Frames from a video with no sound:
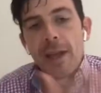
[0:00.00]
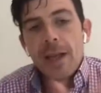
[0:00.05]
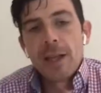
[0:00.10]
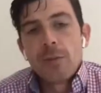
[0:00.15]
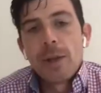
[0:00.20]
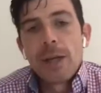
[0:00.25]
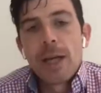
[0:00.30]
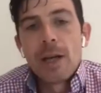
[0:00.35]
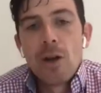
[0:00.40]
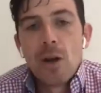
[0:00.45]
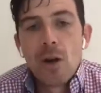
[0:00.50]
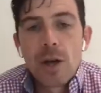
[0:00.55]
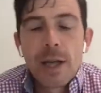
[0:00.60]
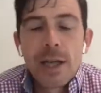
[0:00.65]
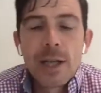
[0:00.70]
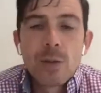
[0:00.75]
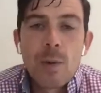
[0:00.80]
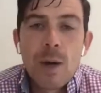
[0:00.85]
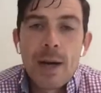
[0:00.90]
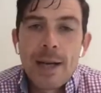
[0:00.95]
the things we can look
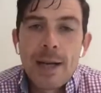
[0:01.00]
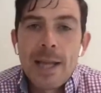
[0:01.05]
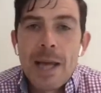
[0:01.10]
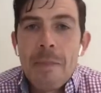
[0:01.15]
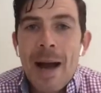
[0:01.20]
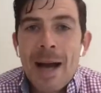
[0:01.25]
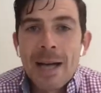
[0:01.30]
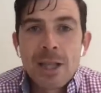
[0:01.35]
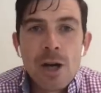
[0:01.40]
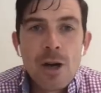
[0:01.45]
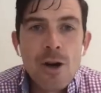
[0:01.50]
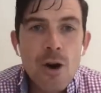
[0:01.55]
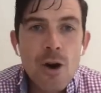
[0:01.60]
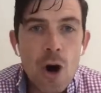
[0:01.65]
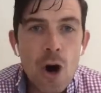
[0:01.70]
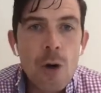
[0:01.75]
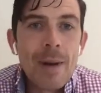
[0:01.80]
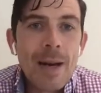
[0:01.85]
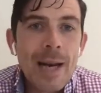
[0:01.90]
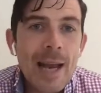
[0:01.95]
at is when are they back to
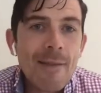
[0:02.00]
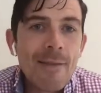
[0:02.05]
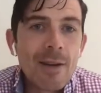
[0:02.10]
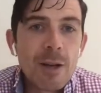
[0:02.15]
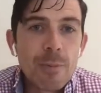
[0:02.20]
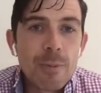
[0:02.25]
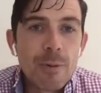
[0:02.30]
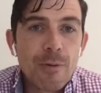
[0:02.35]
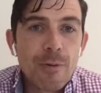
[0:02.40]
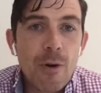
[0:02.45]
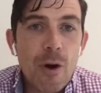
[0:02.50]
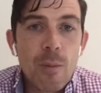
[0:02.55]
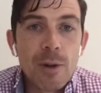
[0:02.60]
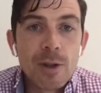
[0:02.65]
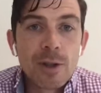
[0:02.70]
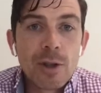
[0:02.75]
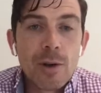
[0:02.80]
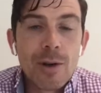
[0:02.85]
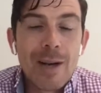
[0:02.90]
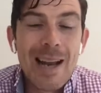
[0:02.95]
normal level of
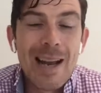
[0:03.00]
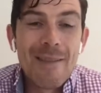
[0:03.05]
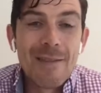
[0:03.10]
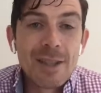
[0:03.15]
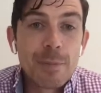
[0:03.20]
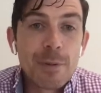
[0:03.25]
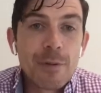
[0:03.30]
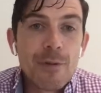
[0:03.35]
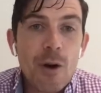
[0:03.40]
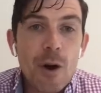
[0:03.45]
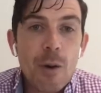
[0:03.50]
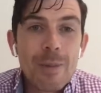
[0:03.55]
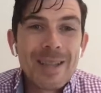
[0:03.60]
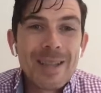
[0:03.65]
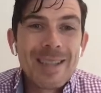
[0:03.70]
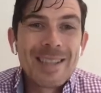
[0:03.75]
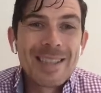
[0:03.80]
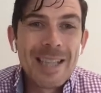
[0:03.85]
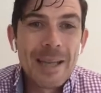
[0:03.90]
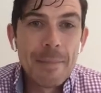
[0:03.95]
performance or levels of
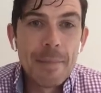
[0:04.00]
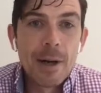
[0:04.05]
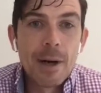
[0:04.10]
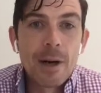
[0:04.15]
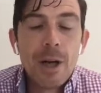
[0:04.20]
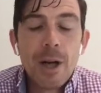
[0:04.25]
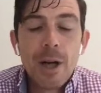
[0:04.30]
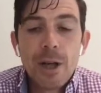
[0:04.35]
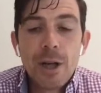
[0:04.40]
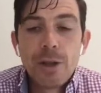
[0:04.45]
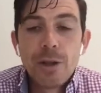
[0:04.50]
performance similar